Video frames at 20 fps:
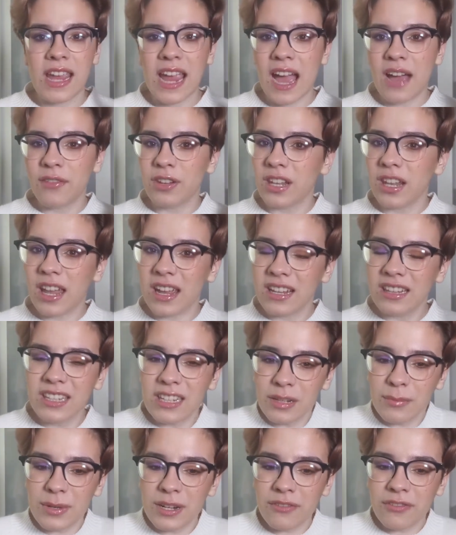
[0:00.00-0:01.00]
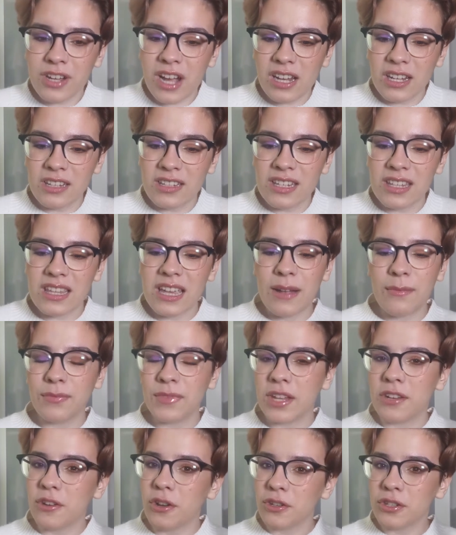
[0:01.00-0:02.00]
They have a little bit of color to
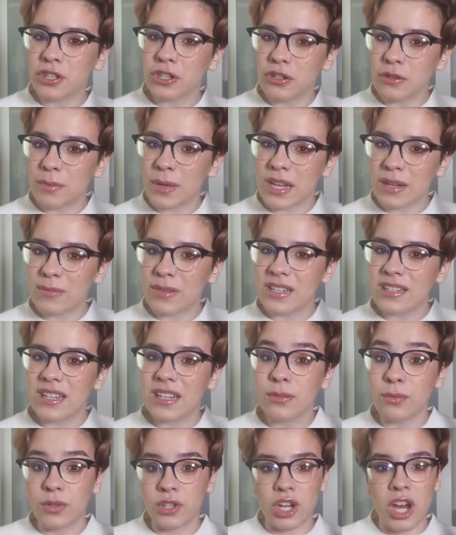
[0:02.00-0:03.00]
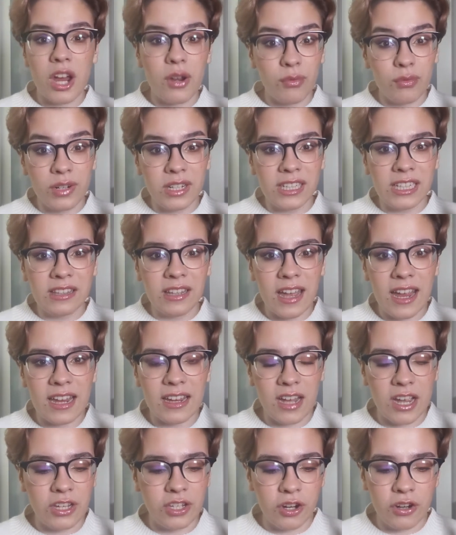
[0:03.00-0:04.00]
them. They're not too pigmented, which I really
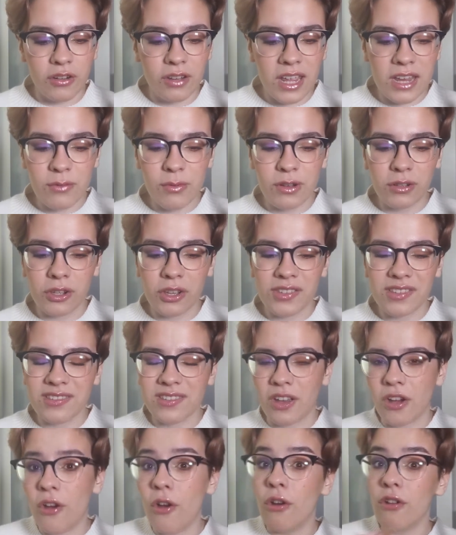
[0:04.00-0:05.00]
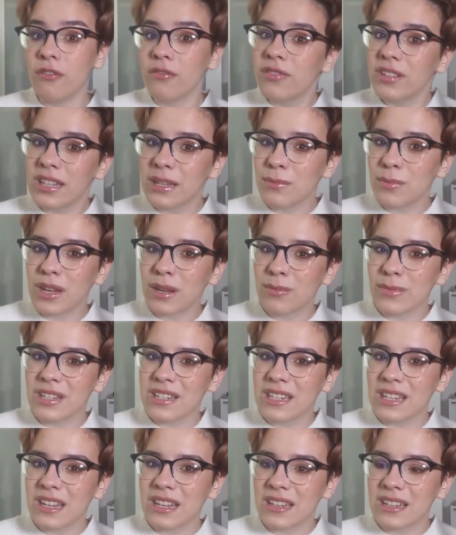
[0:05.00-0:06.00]
like. I don't like when glosses are overly
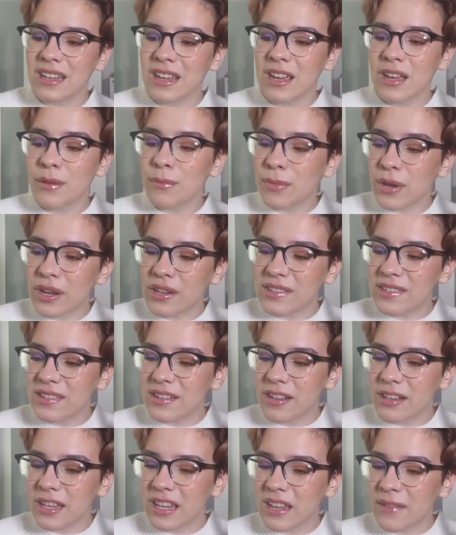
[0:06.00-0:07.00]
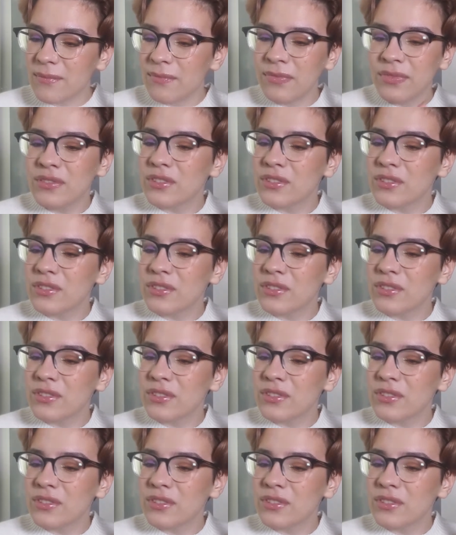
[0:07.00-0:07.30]
pigmented personally.